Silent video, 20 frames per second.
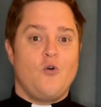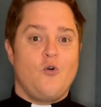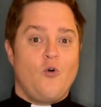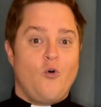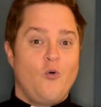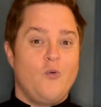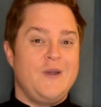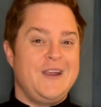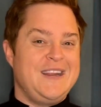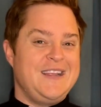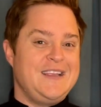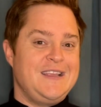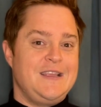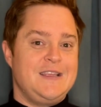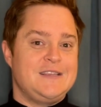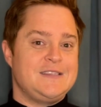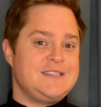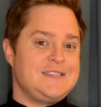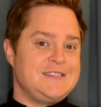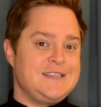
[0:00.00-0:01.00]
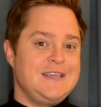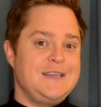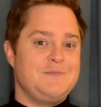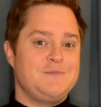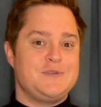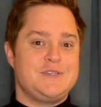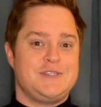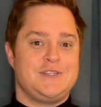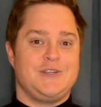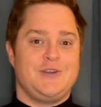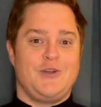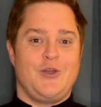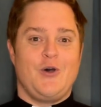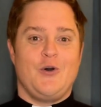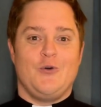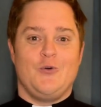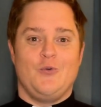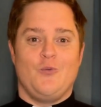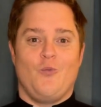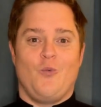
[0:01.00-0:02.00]
already seems to
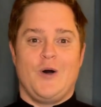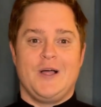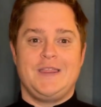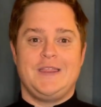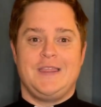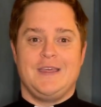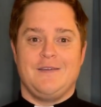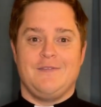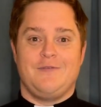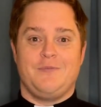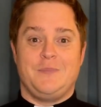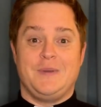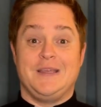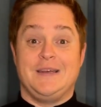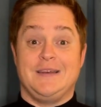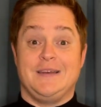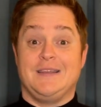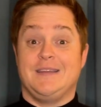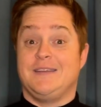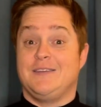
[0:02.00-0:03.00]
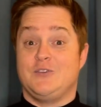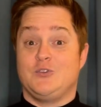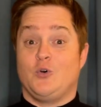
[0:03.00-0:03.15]
know what they've been